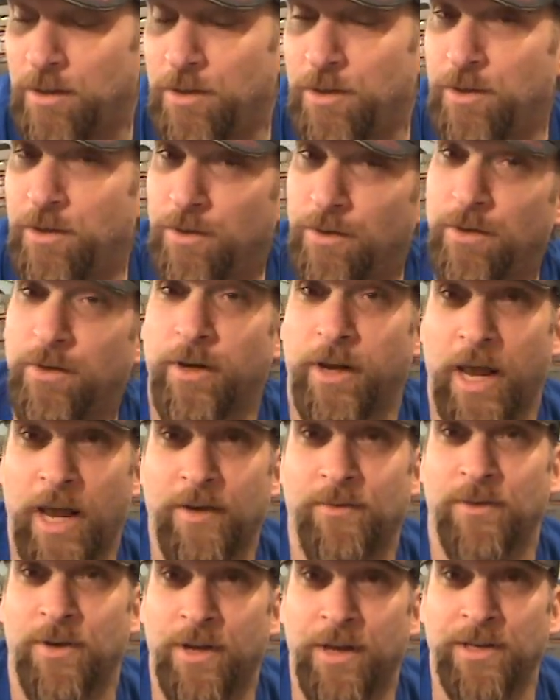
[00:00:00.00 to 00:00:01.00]
you're going to
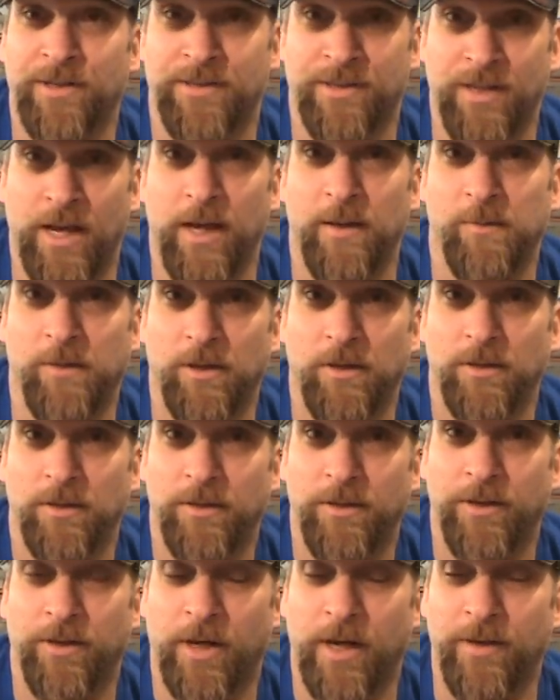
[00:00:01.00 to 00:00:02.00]
have a nice table.
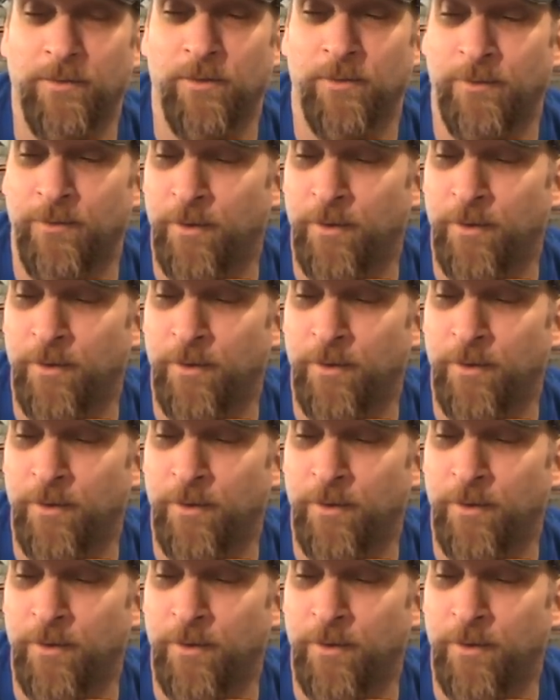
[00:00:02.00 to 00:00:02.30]
You're going to have a